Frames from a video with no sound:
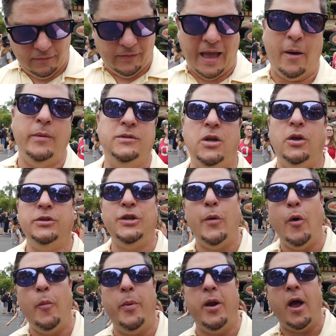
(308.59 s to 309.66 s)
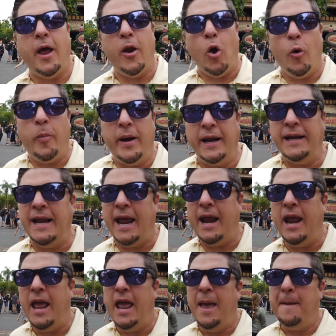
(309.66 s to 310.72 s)
That was also open on opening day.
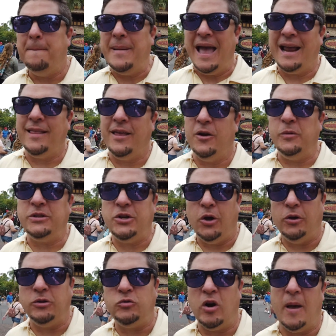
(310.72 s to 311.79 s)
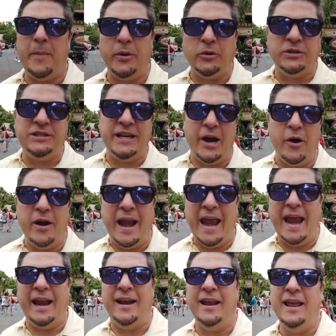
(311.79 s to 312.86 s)
Back then it was called Tropical
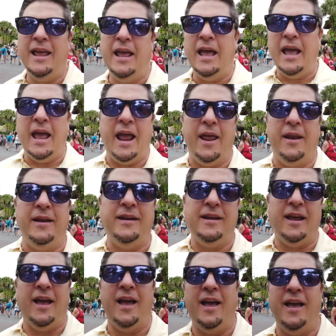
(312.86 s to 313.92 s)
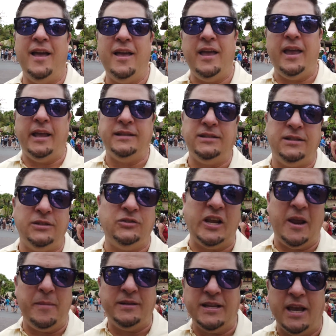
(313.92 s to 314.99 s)
Serenade. And it's the
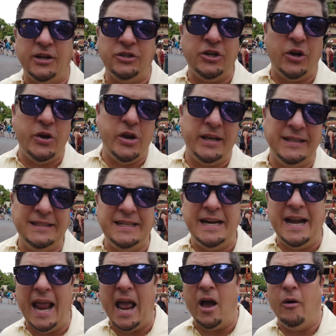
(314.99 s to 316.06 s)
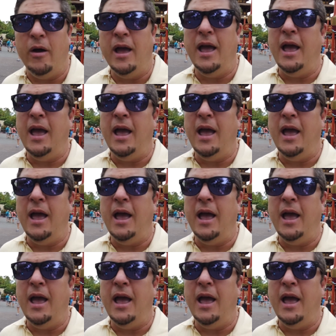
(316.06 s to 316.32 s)
same exact show you can see now,